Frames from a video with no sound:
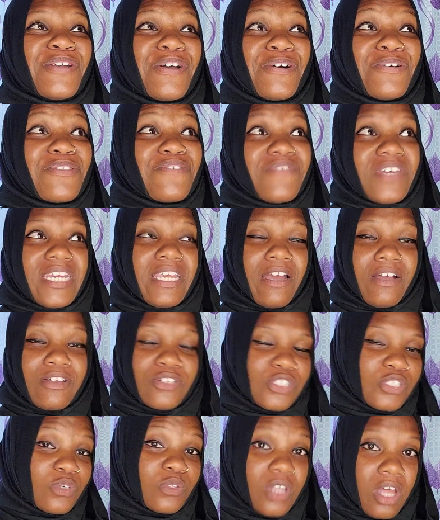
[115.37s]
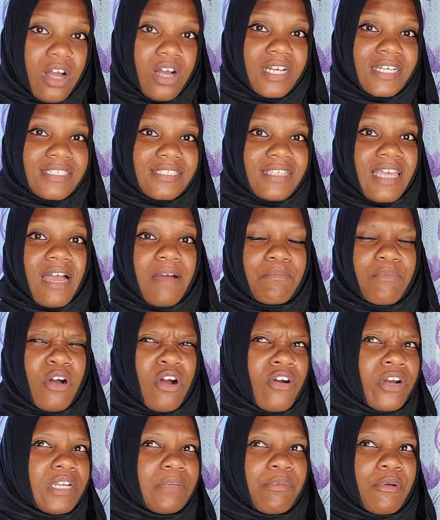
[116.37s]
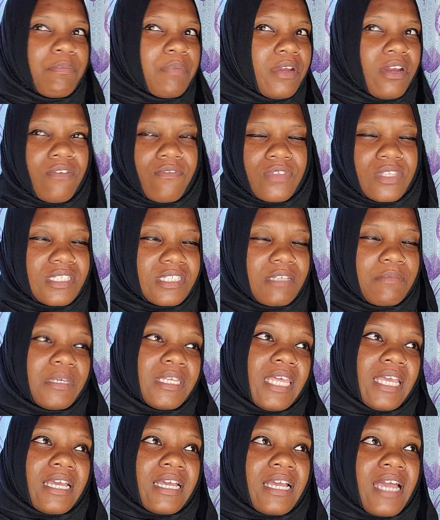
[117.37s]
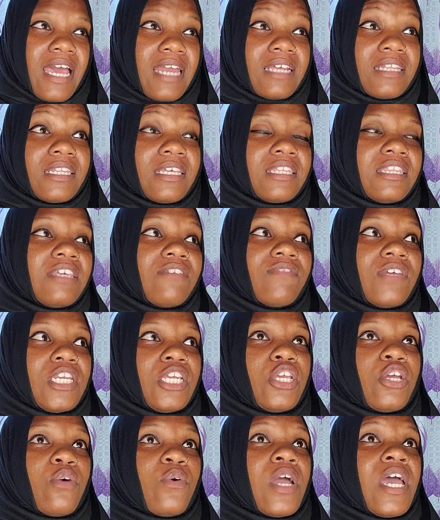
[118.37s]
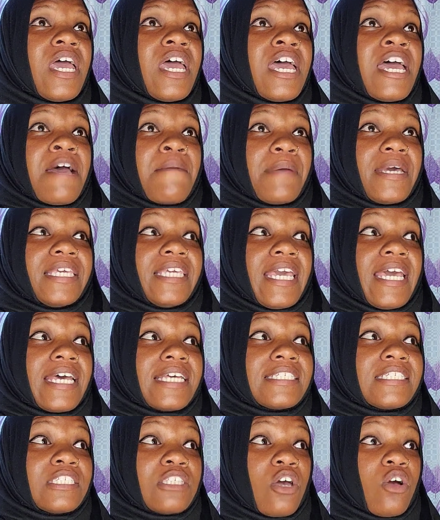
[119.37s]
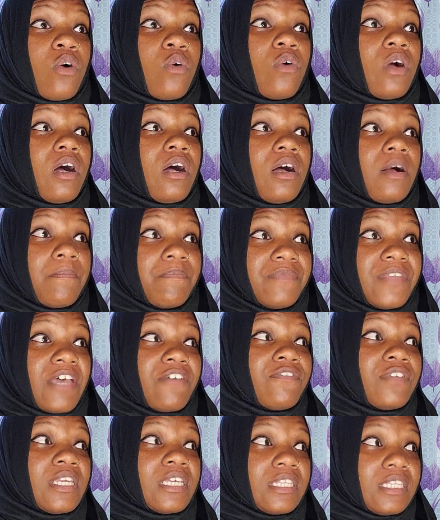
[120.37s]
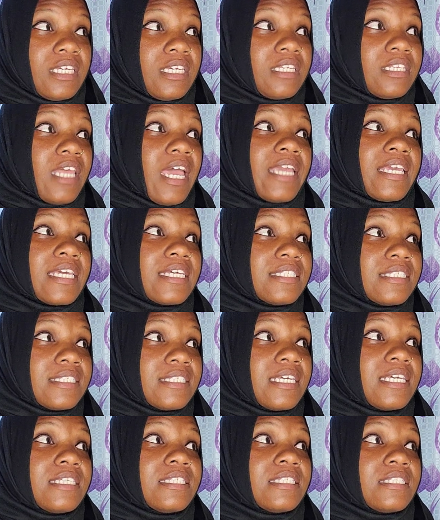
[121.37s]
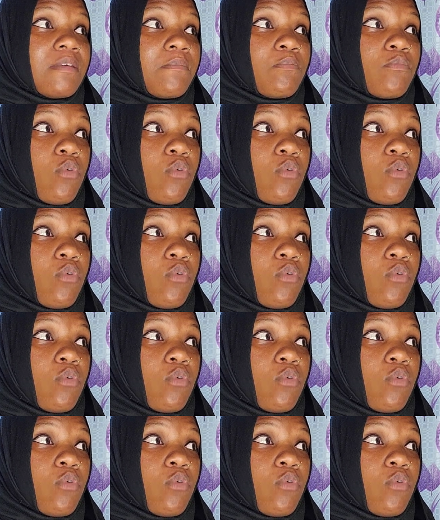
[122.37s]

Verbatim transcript: you know the video out too long because i'm already preparing for this to be like a kind of lengthy video but yeah so um, definitely like it's it's